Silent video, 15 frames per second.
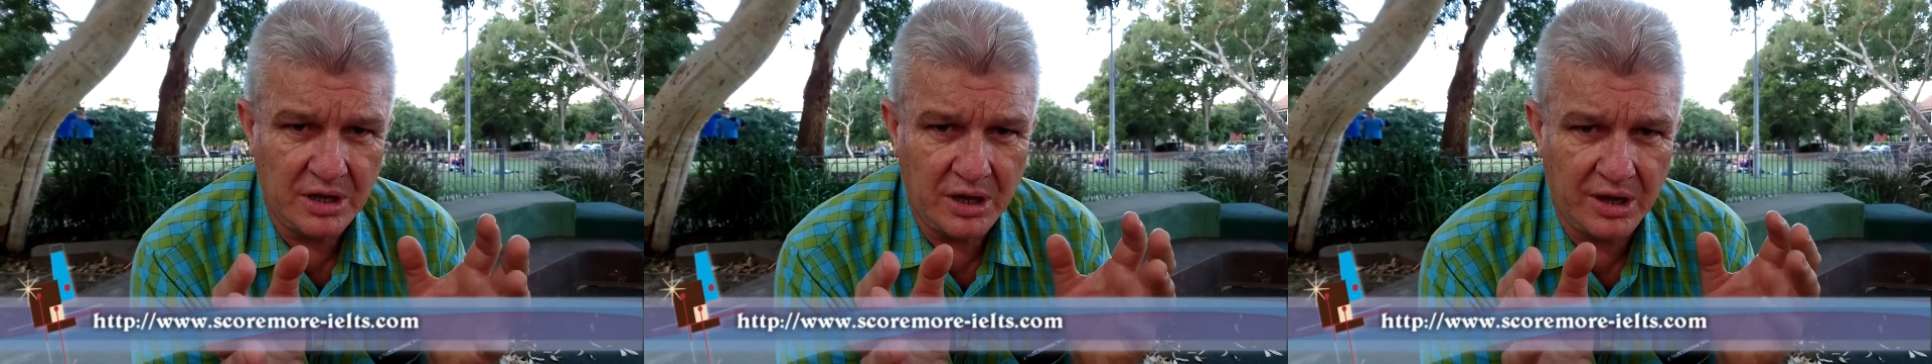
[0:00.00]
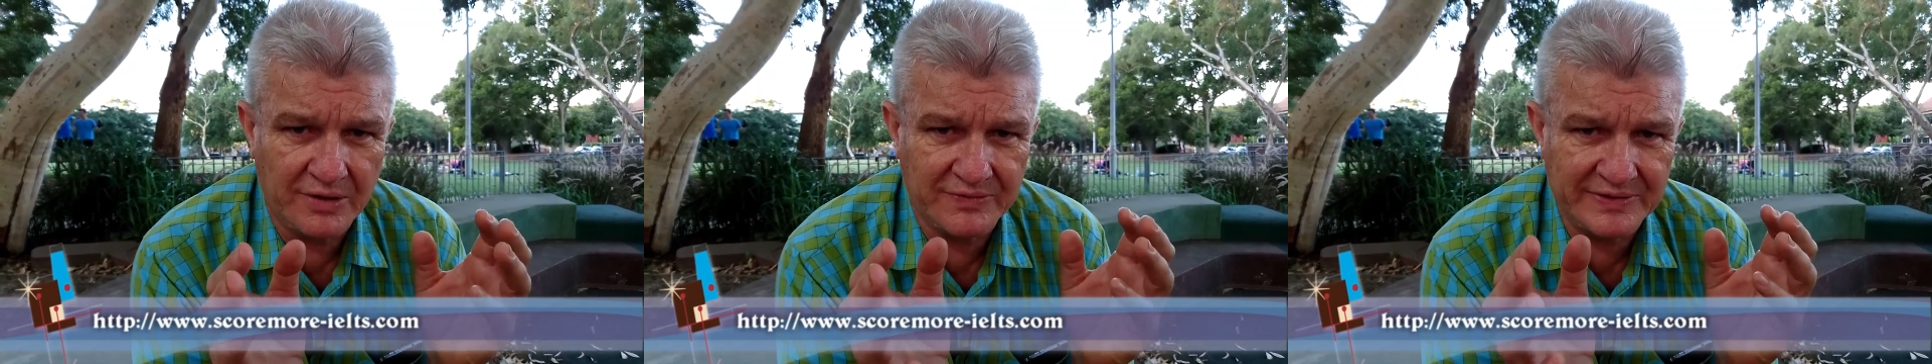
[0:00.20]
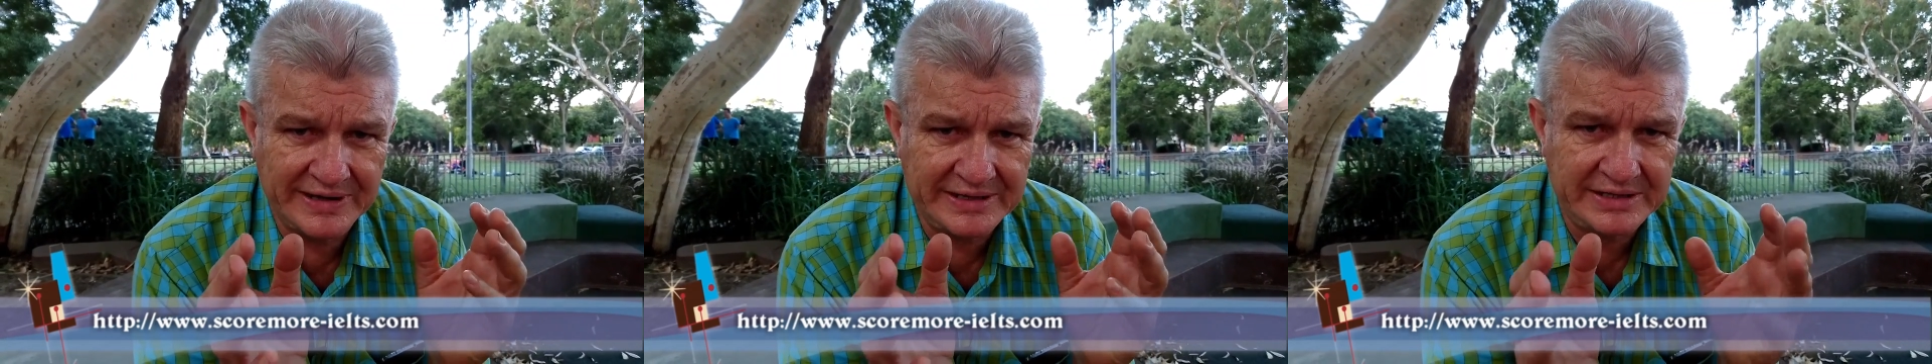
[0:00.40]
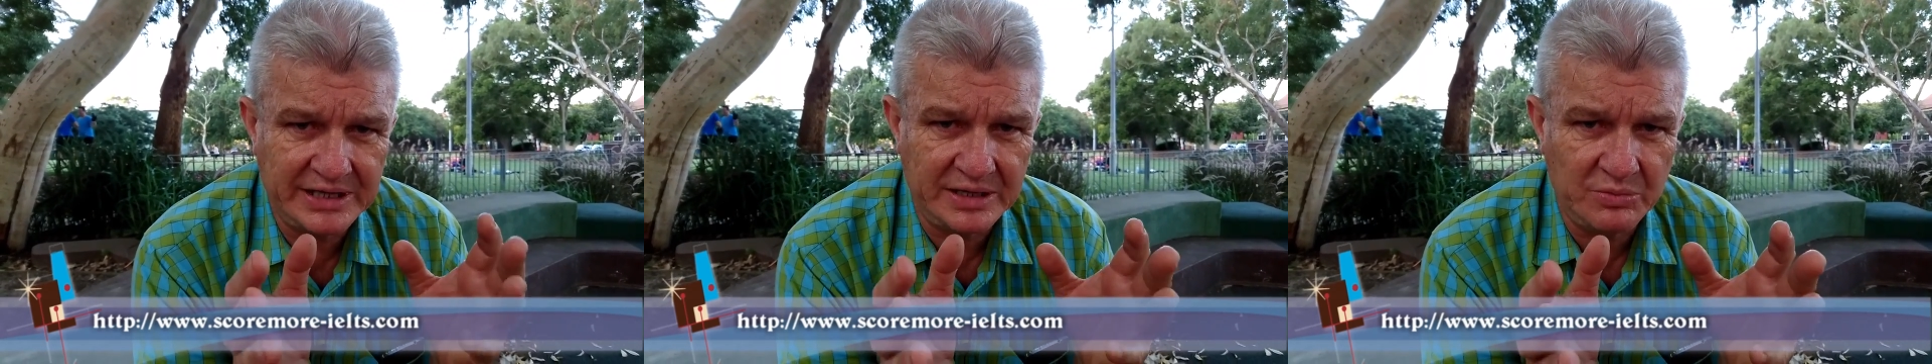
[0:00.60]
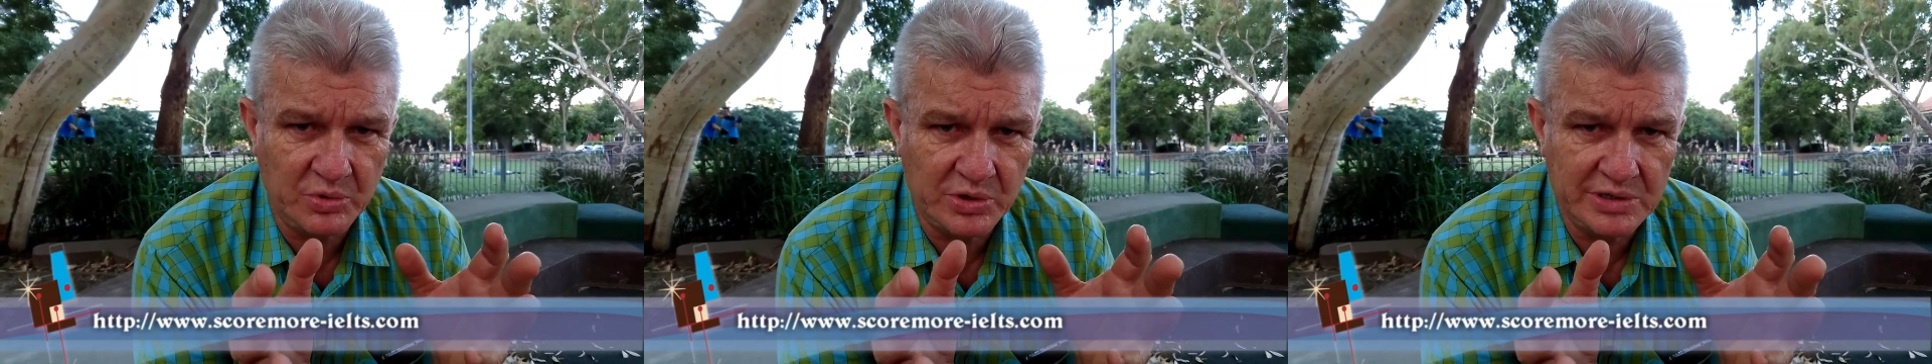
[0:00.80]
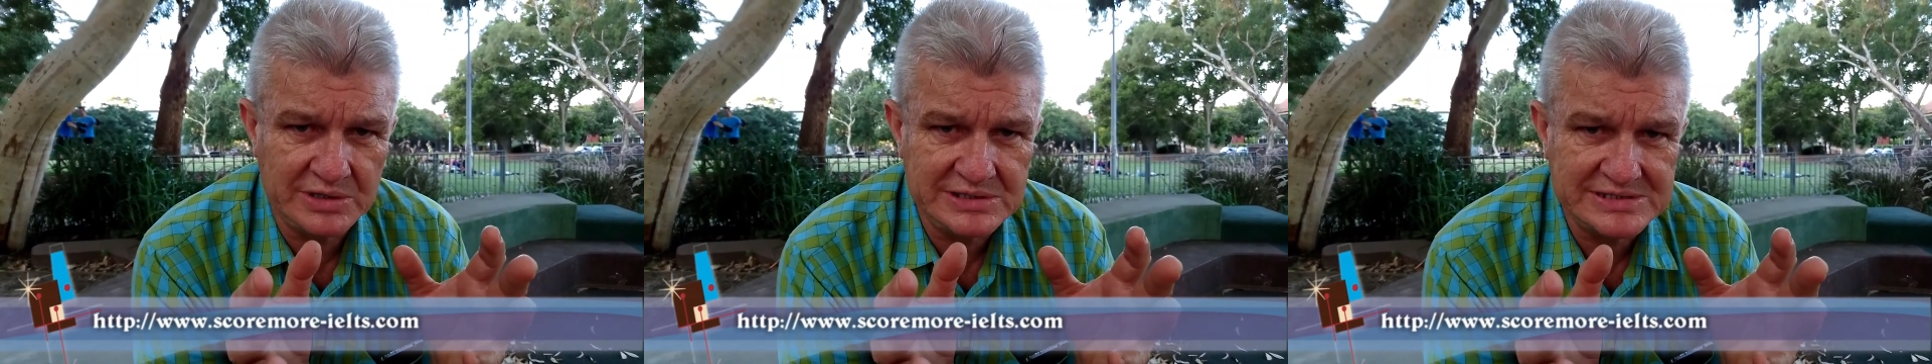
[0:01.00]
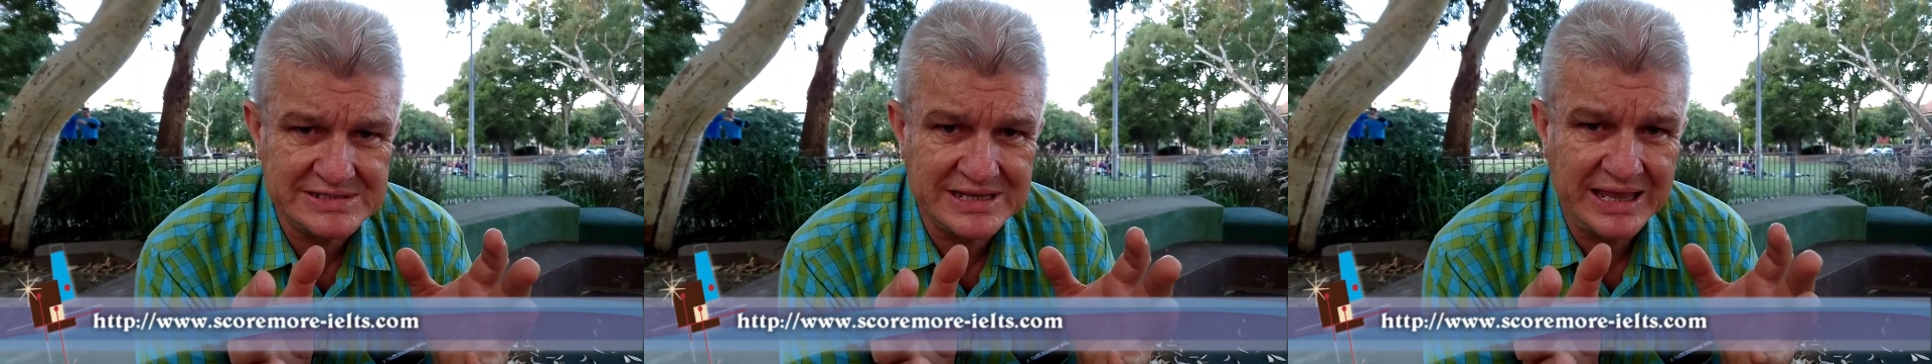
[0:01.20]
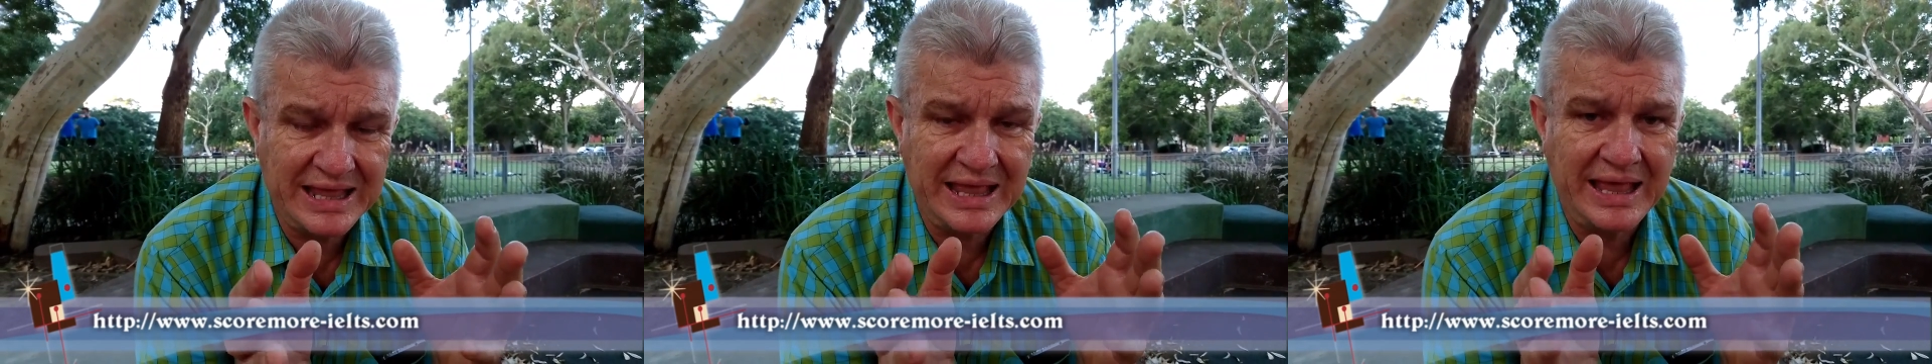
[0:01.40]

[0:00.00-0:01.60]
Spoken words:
of linking words